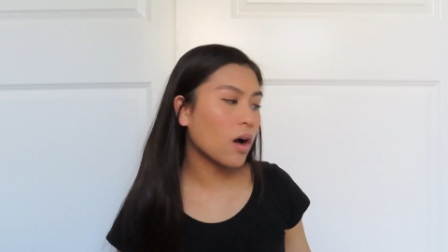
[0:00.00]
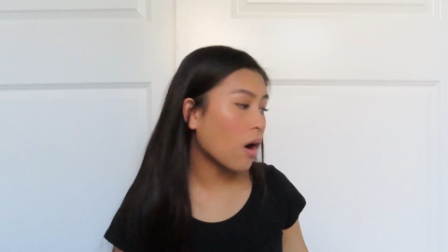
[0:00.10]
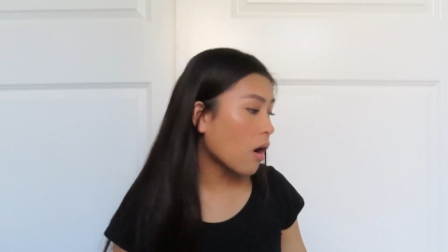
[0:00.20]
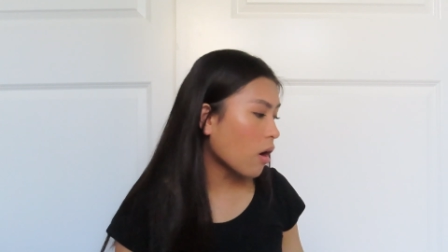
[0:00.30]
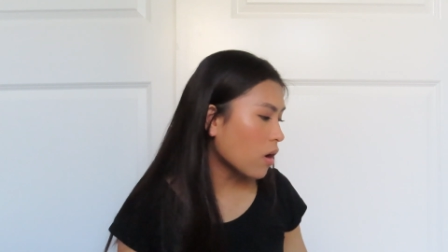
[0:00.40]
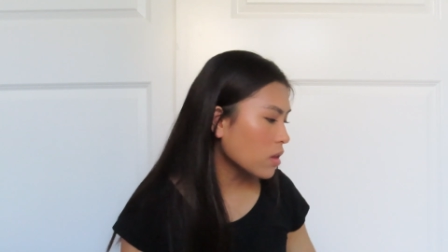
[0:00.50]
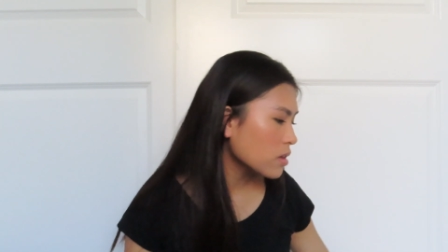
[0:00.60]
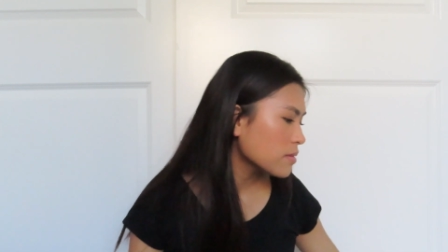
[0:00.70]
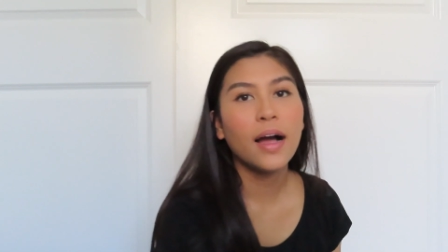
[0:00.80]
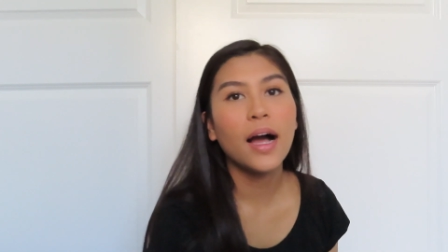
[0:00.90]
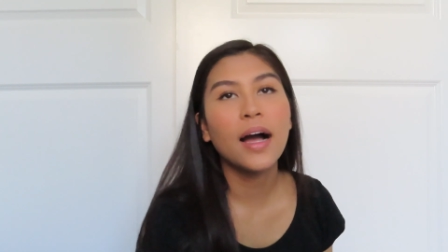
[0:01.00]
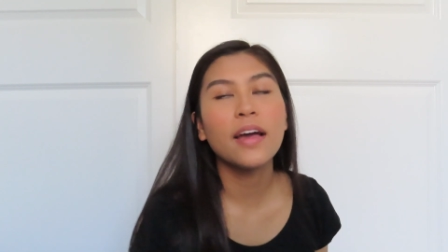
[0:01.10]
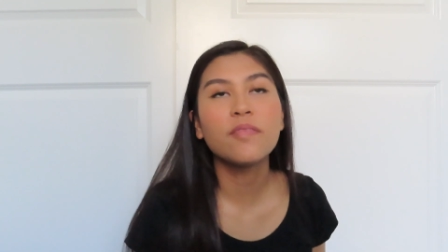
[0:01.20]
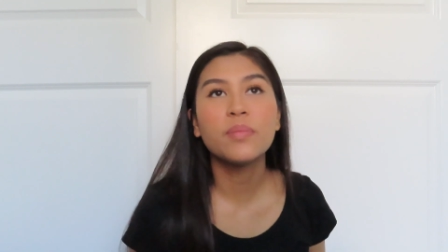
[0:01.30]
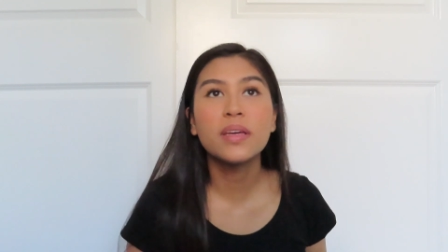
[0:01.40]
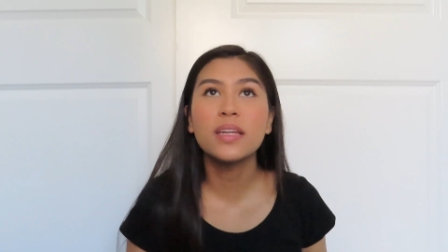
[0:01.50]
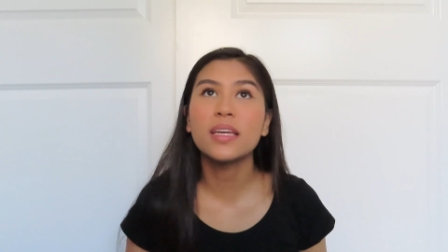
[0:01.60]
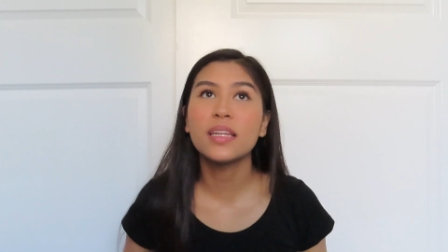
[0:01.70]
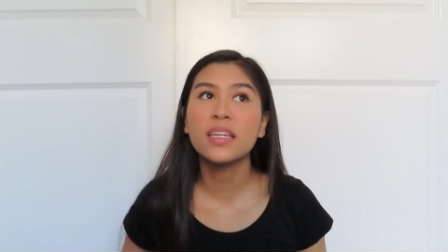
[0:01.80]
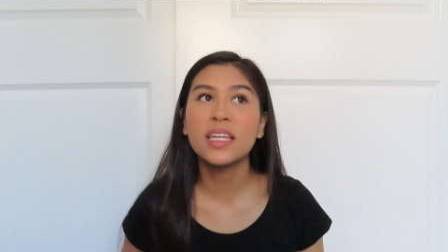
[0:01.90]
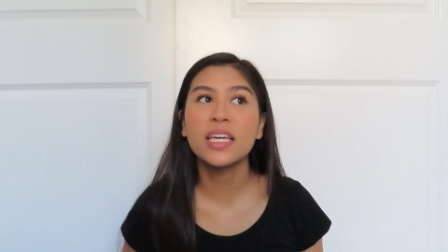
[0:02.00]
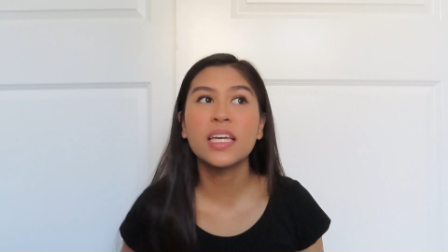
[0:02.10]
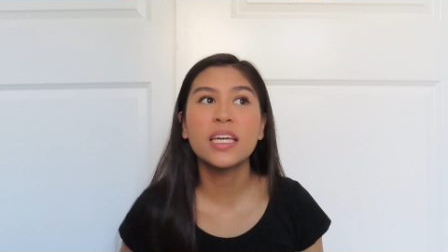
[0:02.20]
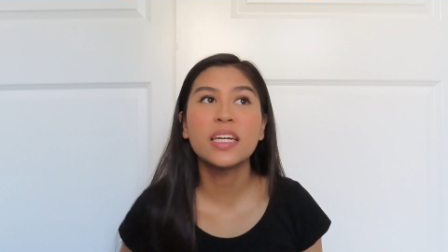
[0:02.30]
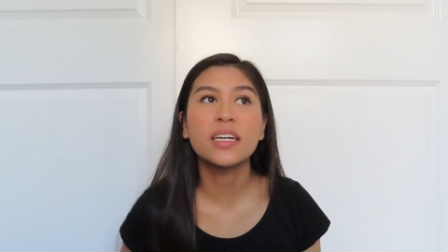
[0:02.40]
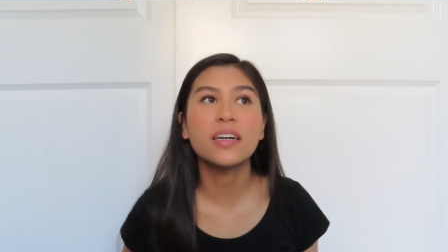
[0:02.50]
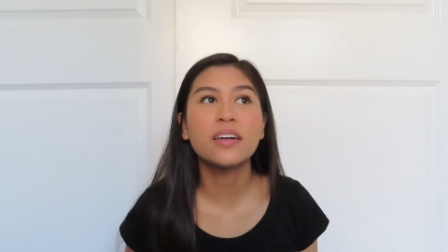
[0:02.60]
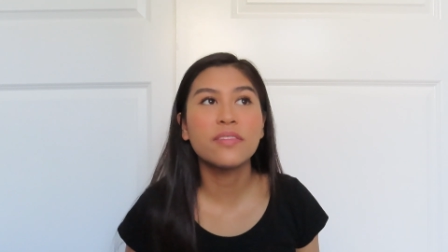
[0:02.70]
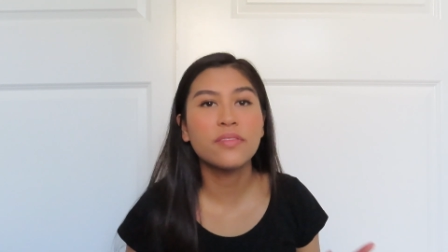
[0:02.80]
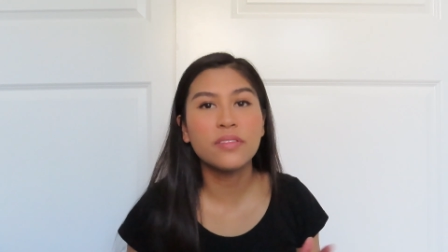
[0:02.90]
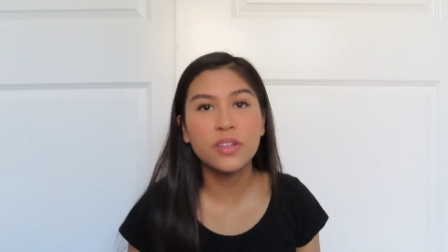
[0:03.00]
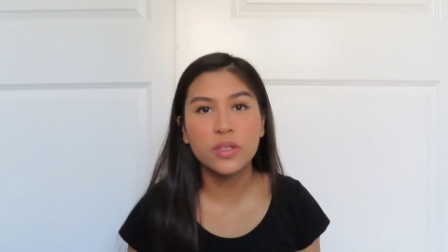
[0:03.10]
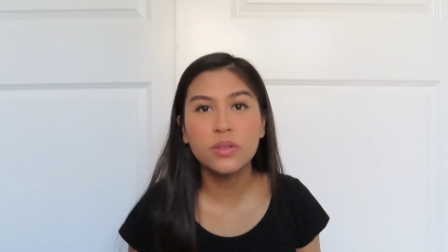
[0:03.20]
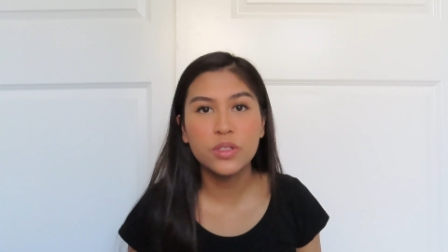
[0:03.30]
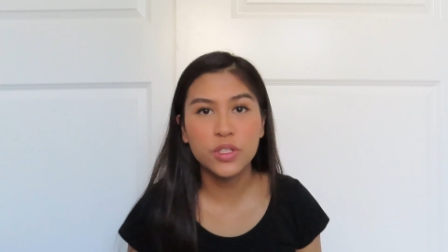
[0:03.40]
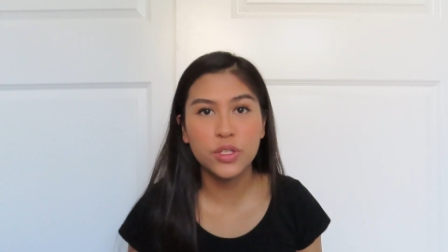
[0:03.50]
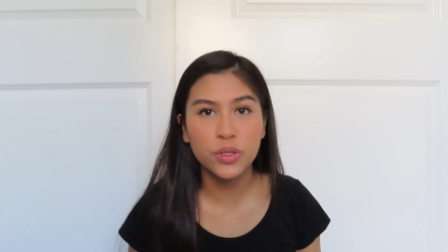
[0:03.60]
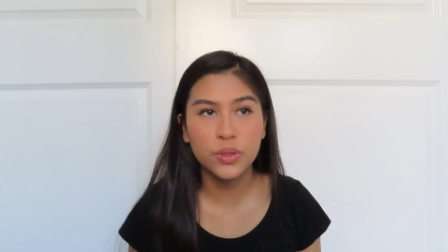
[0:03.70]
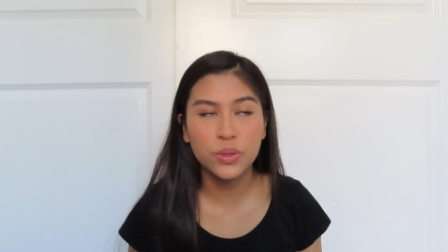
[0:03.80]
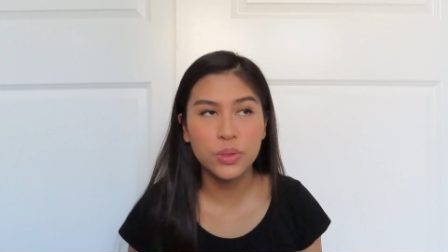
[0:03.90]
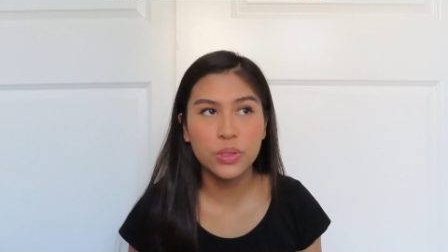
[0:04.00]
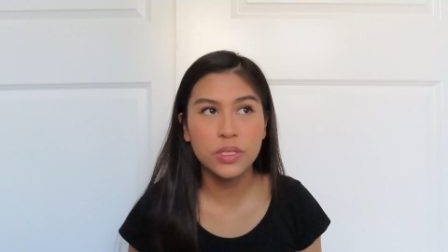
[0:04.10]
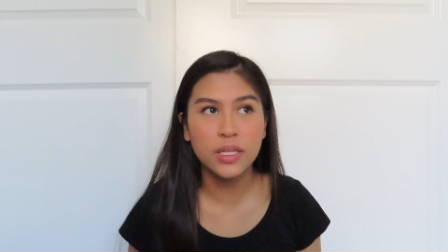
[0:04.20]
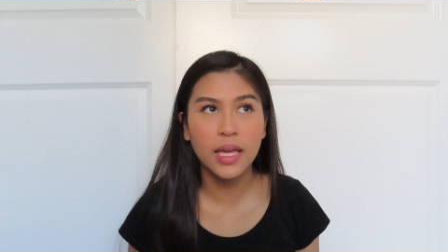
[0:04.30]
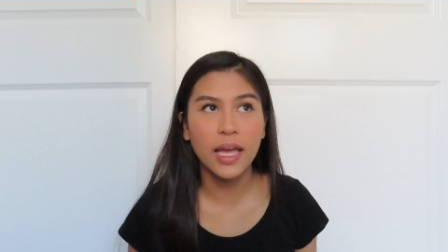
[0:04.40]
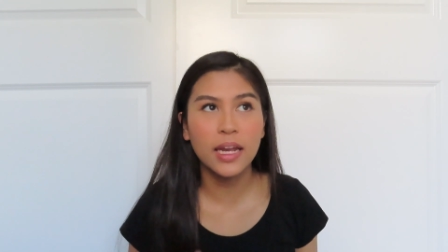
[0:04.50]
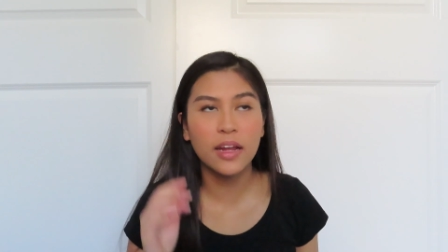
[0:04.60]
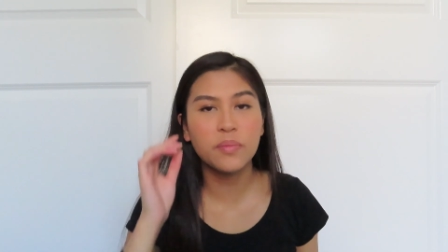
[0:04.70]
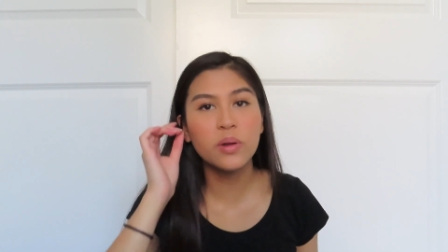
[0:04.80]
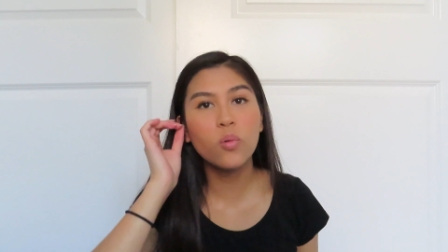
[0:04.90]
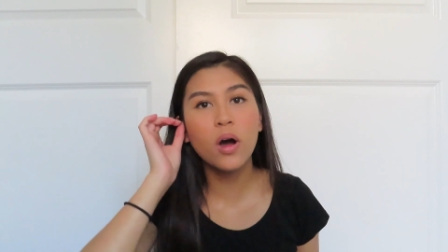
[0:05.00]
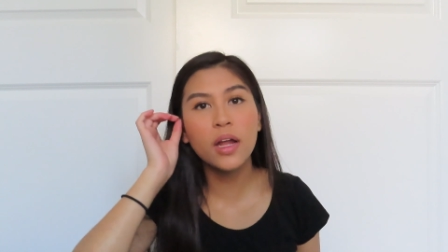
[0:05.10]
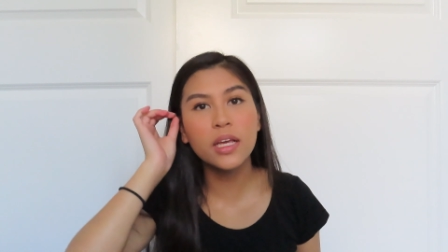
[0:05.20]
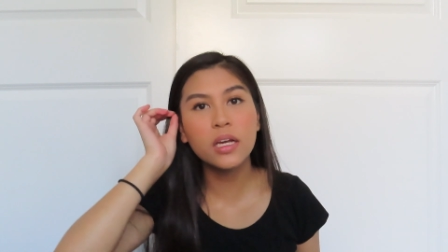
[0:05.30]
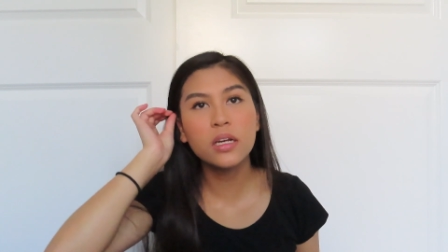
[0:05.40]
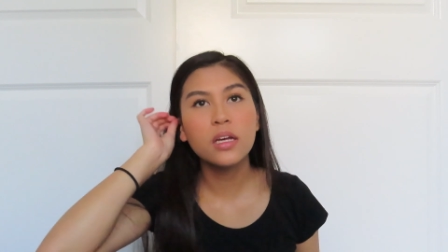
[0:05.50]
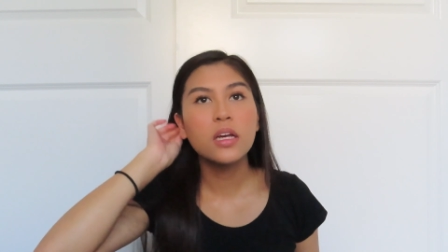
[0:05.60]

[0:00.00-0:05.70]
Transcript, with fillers: haul I've been in need of new shoes and I've been wanting